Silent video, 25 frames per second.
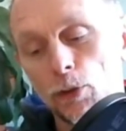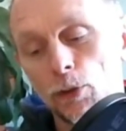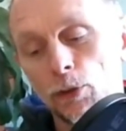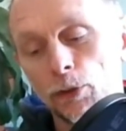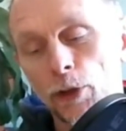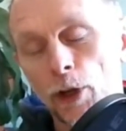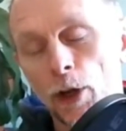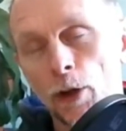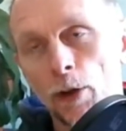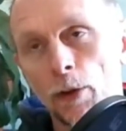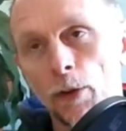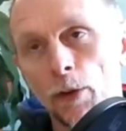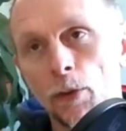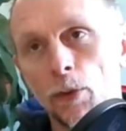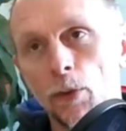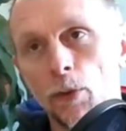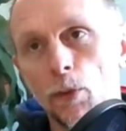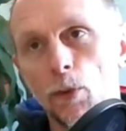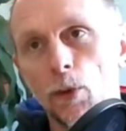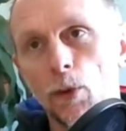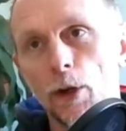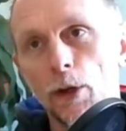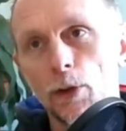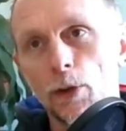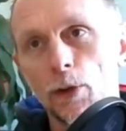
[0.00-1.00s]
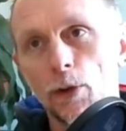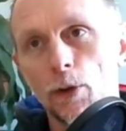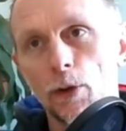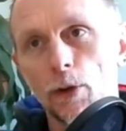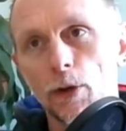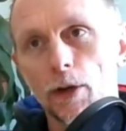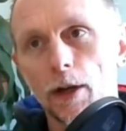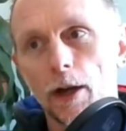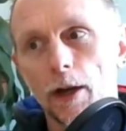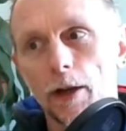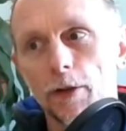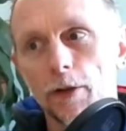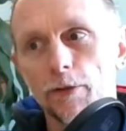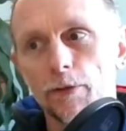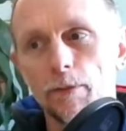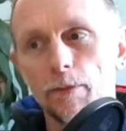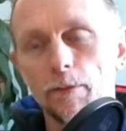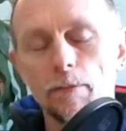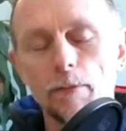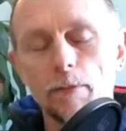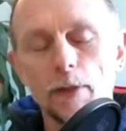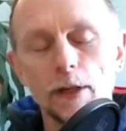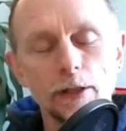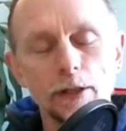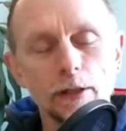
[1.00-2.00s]
know what your kind of
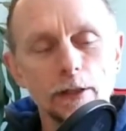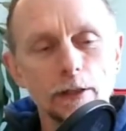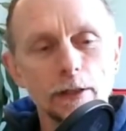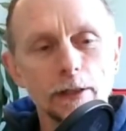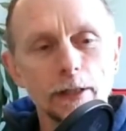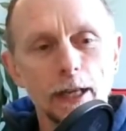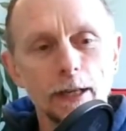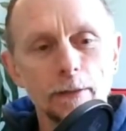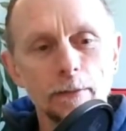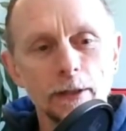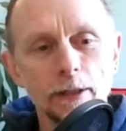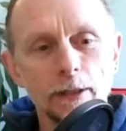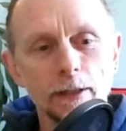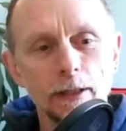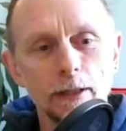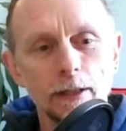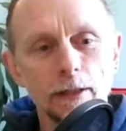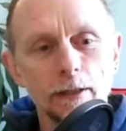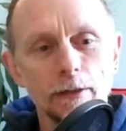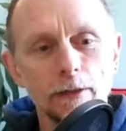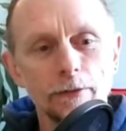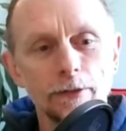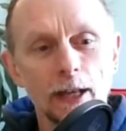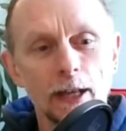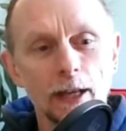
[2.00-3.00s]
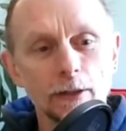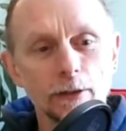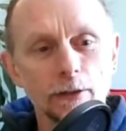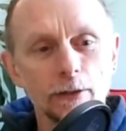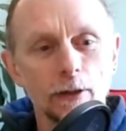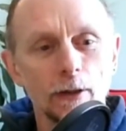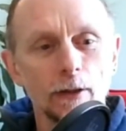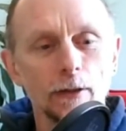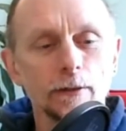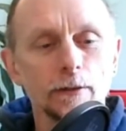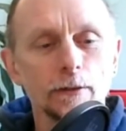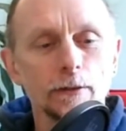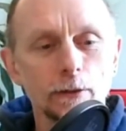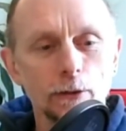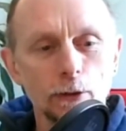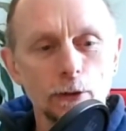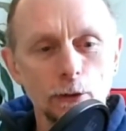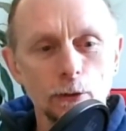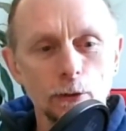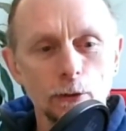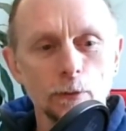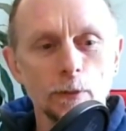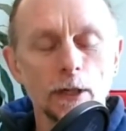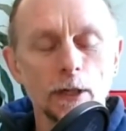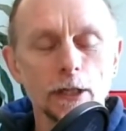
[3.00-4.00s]
mission statement is if that's not
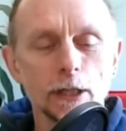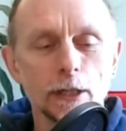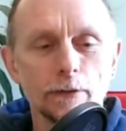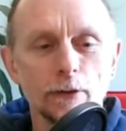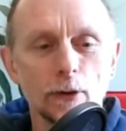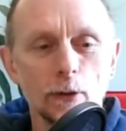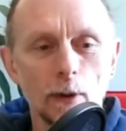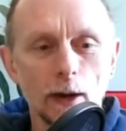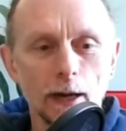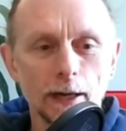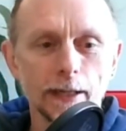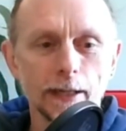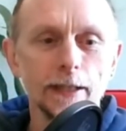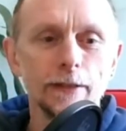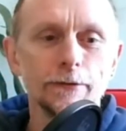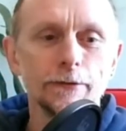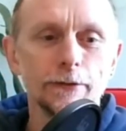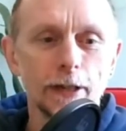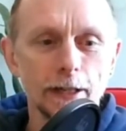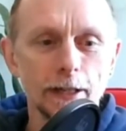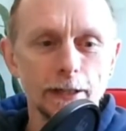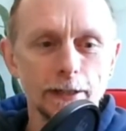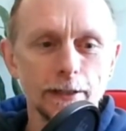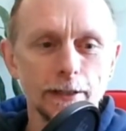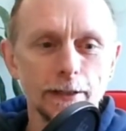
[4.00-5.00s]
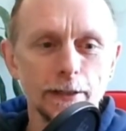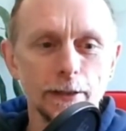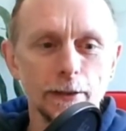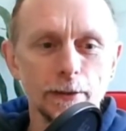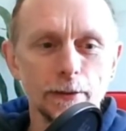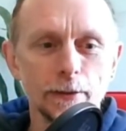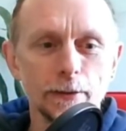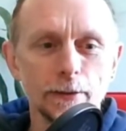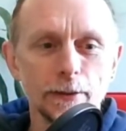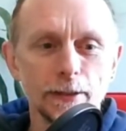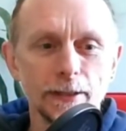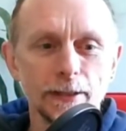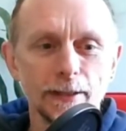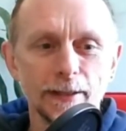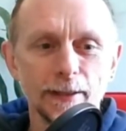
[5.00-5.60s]
too much of a wanky phrase to use.